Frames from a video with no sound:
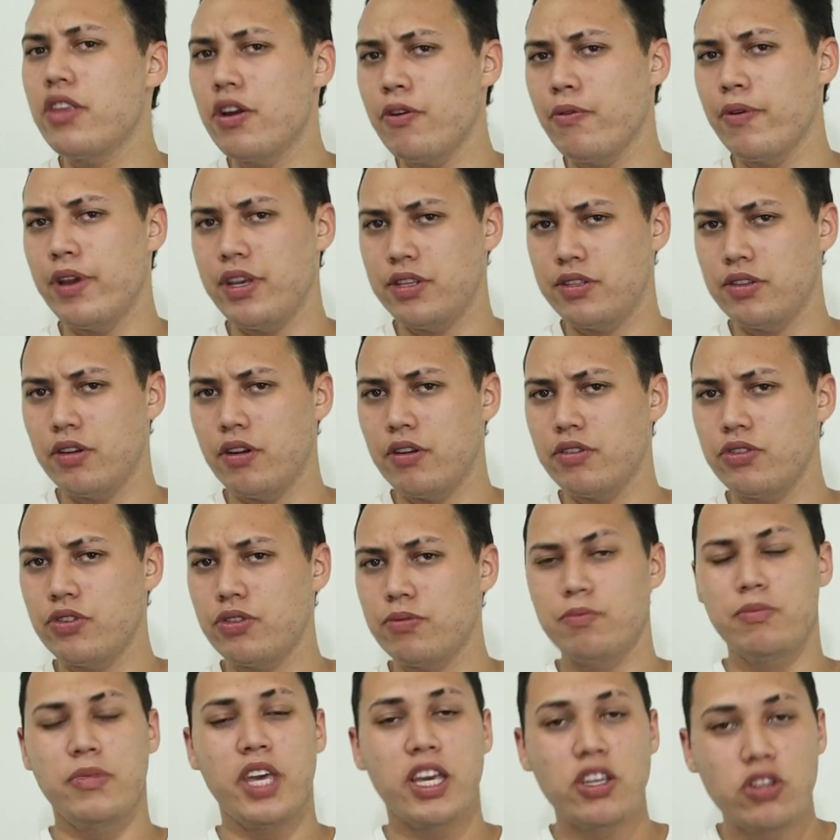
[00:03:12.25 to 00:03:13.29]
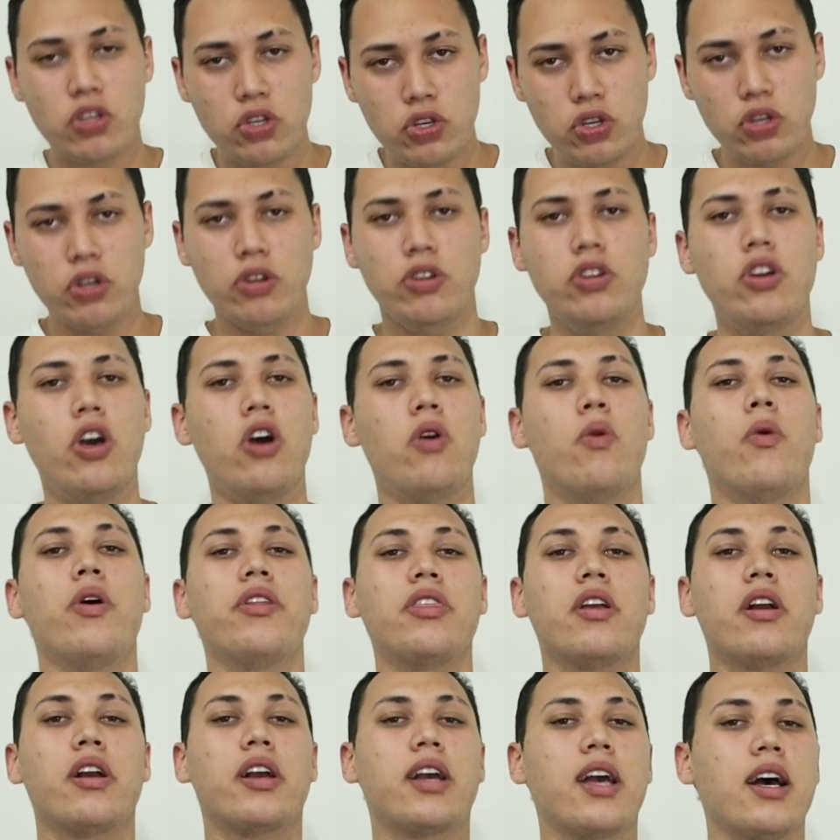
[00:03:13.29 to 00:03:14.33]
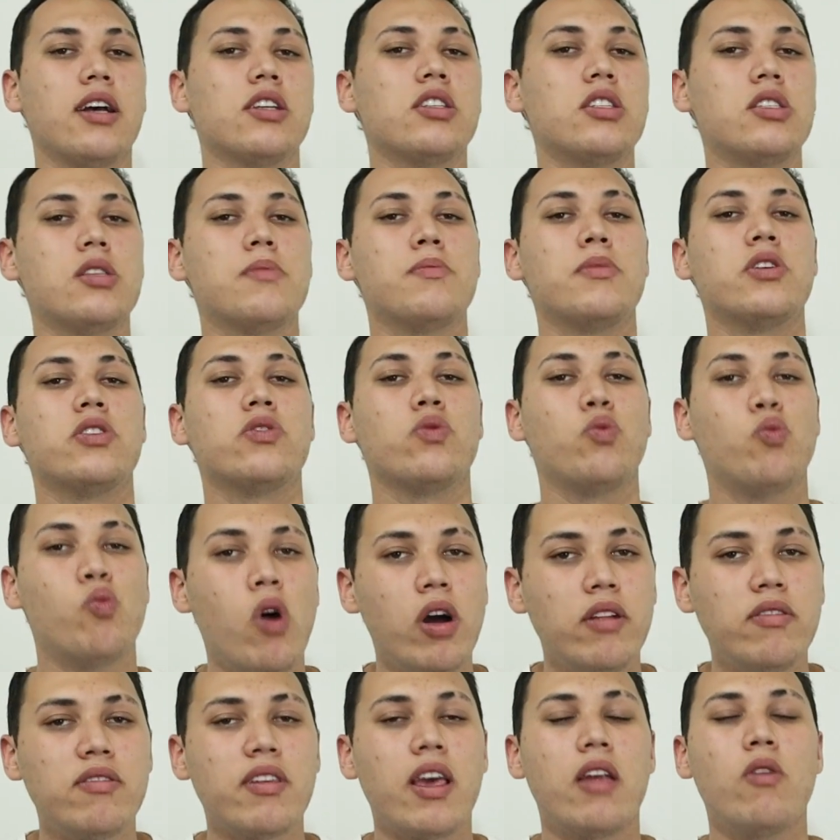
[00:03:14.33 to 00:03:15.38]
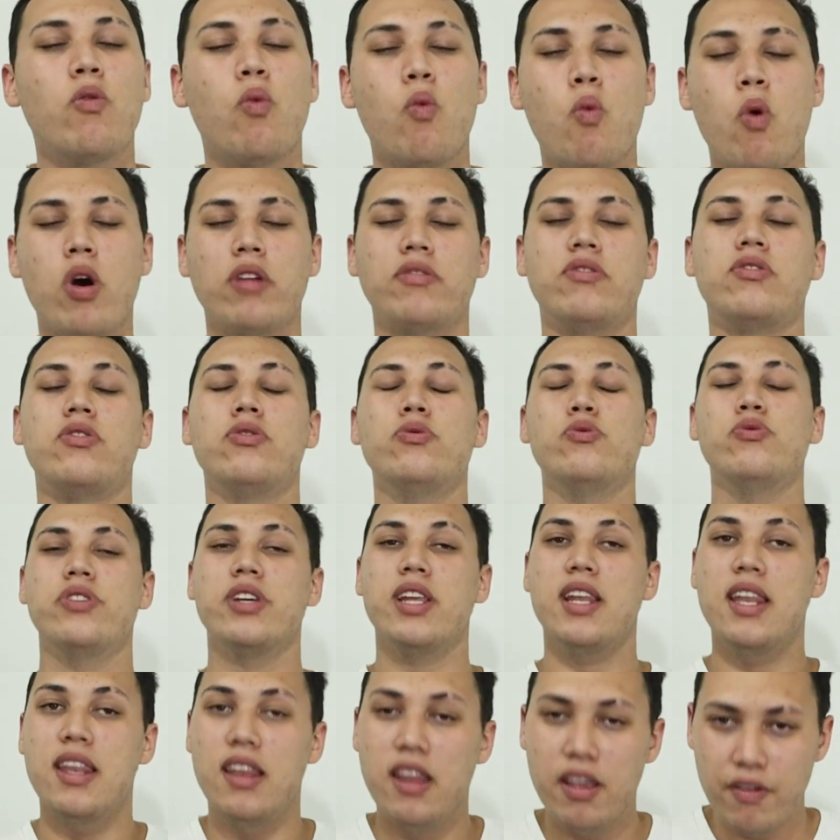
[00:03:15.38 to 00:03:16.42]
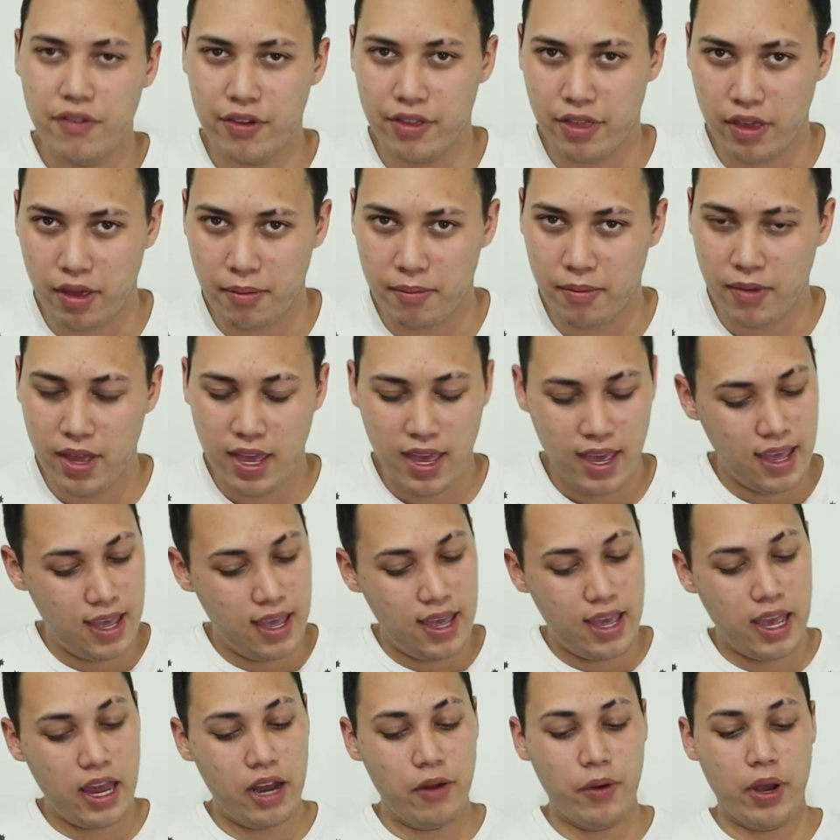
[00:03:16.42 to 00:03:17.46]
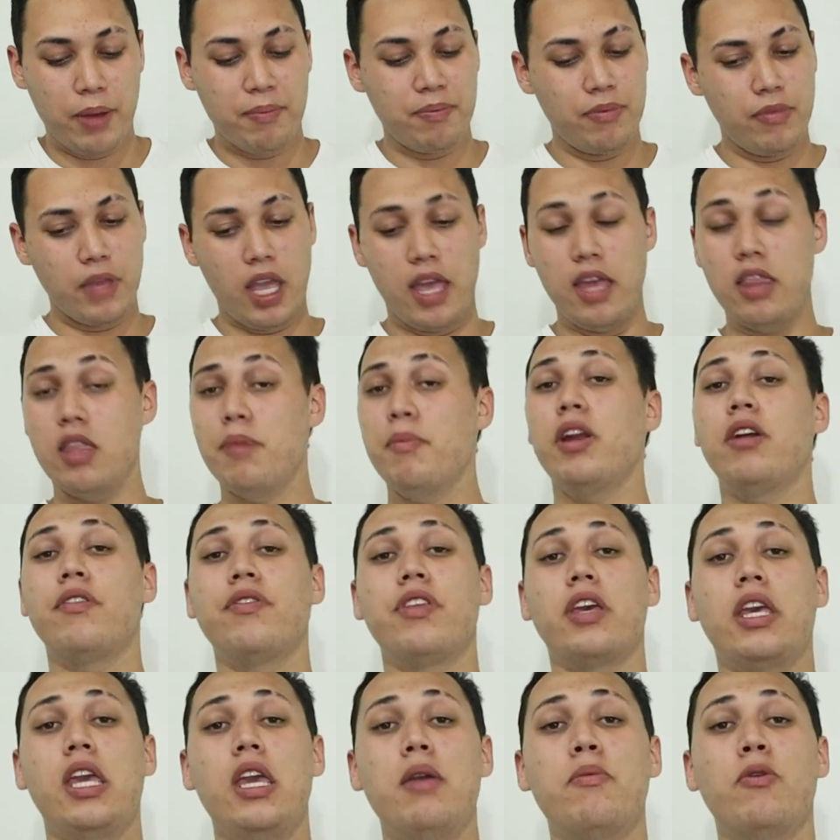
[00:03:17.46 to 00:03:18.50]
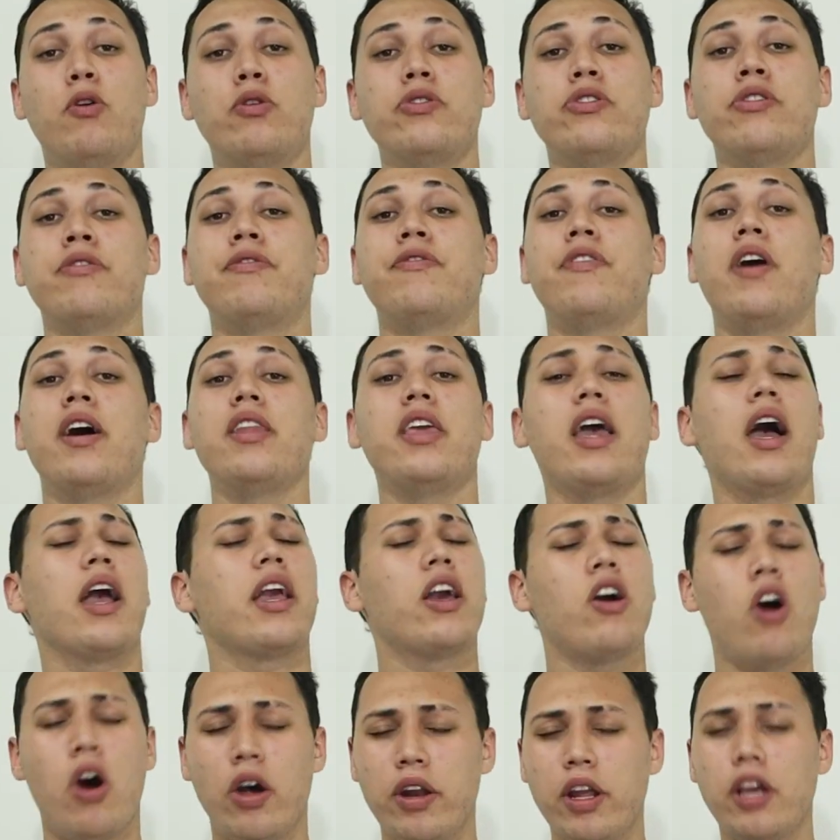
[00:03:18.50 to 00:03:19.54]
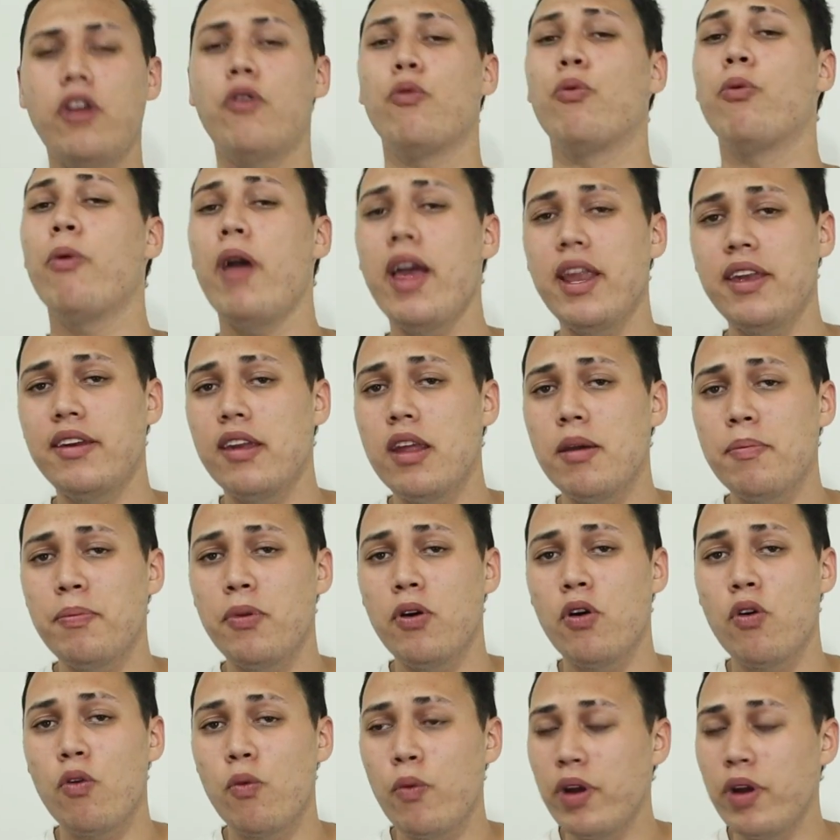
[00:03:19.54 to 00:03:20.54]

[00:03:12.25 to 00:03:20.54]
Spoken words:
their research. They should know what their customers want and what to deliver them. Anyway, in the middle of the keyboard, you'll find the iconic red nipple,